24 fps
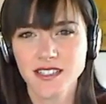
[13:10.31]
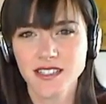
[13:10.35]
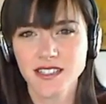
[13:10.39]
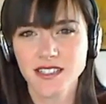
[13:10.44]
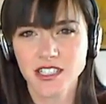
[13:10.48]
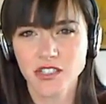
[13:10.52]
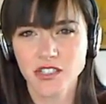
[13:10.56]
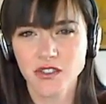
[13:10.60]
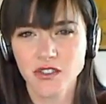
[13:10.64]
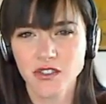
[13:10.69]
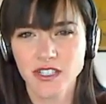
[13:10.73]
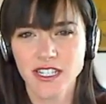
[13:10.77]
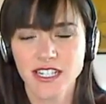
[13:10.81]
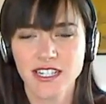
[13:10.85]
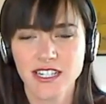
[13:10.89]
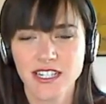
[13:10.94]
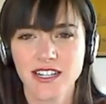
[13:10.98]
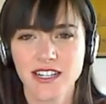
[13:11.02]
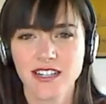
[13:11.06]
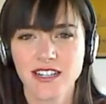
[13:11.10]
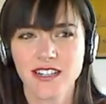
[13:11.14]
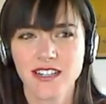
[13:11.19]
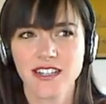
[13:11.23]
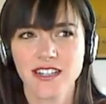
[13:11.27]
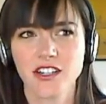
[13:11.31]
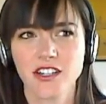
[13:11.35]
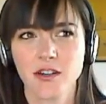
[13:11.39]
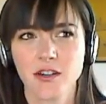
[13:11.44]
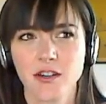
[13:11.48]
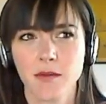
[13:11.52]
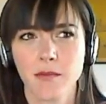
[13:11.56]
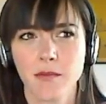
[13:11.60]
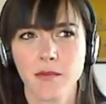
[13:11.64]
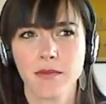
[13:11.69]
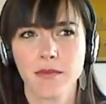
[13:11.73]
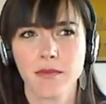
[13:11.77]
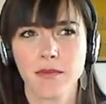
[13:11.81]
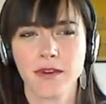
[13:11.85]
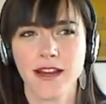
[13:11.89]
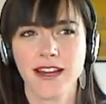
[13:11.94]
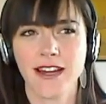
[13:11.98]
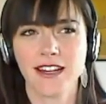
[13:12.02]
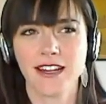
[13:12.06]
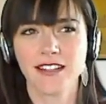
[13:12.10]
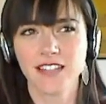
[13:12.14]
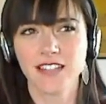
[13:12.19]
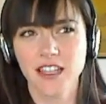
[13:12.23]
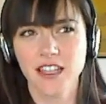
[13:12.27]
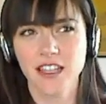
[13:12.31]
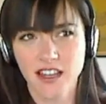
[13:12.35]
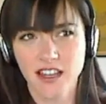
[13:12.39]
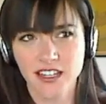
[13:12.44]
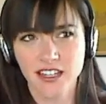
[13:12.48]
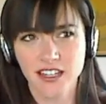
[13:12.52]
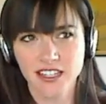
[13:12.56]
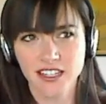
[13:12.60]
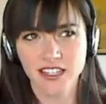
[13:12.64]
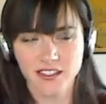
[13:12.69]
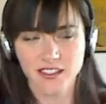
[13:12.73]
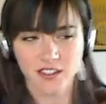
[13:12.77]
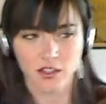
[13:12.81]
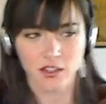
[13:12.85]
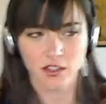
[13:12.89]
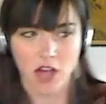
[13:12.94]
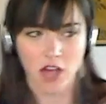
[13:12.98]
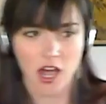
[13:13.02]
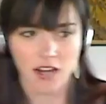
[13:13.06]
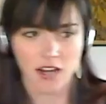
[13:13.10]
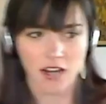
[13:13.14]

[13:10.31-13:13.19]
you needed in your brain because I, I, get this a lot.